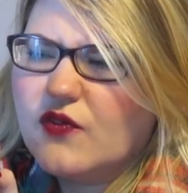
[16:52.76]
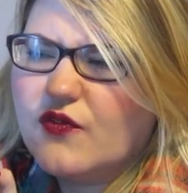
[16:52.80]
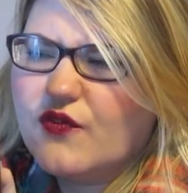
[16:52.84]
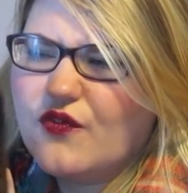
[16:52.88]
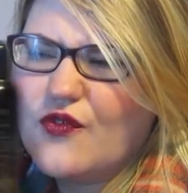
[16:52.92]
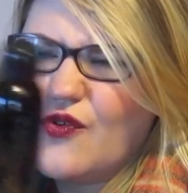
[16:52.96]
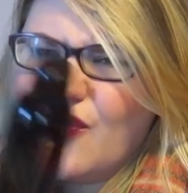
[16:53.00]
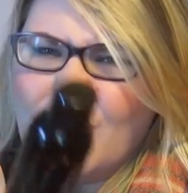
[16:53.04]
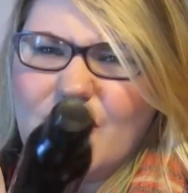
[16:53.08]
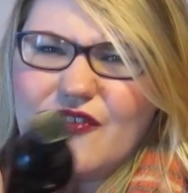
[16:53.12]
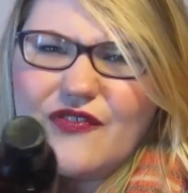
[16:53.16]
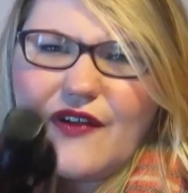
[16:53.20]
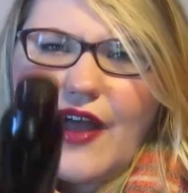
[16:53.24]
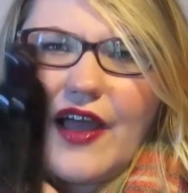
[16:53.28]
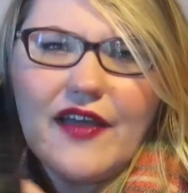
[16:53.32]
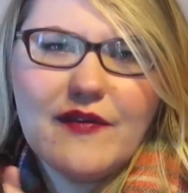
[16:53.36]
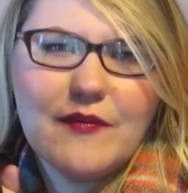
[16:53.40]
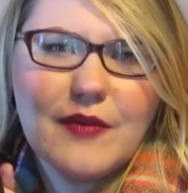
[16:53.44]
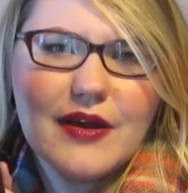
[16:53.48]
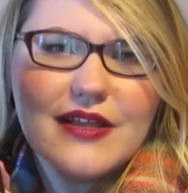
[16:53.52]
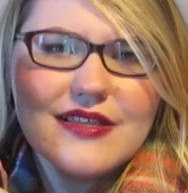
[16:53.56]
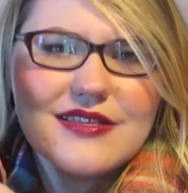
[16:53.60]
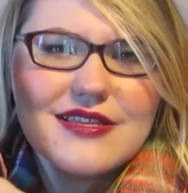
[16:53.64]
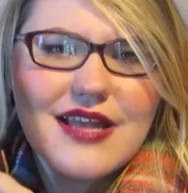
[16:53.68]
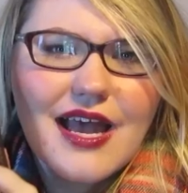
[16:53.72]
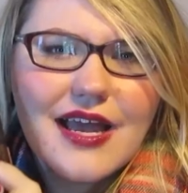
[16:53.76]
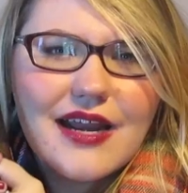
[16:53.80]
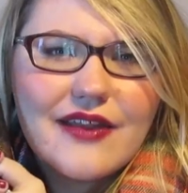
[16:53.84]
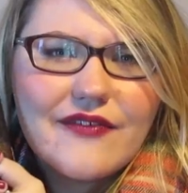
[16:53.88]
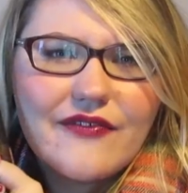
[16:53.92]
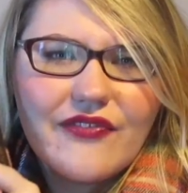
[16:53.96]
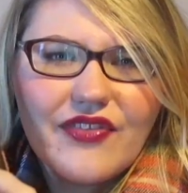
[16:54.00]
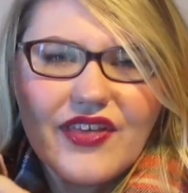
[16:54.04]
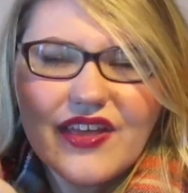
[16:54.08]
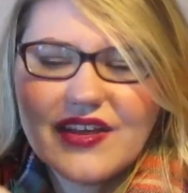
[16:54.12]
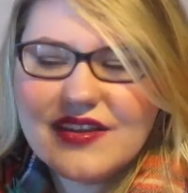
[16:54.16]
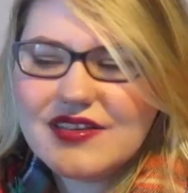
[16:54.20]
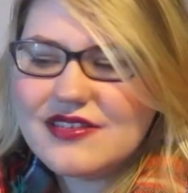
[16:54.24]
4 or 5 months out
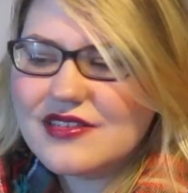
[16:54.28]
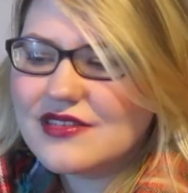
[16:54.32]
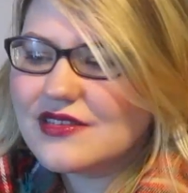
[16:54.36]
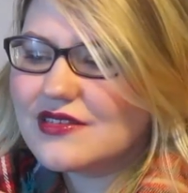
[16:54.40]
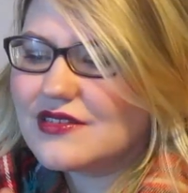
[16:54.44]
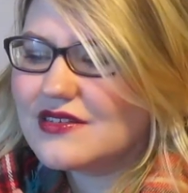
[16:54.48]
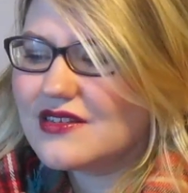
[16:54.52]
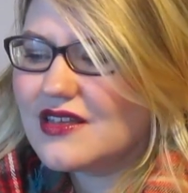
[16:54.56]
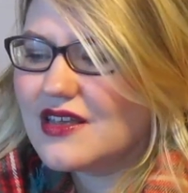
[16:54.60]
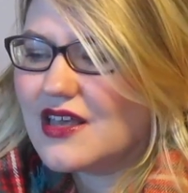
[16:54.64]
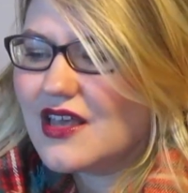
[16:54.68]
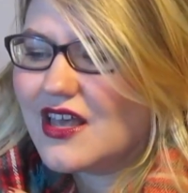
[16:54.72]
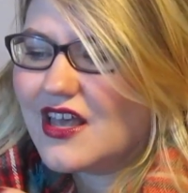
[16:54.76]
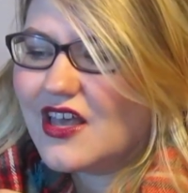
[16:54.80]
of this.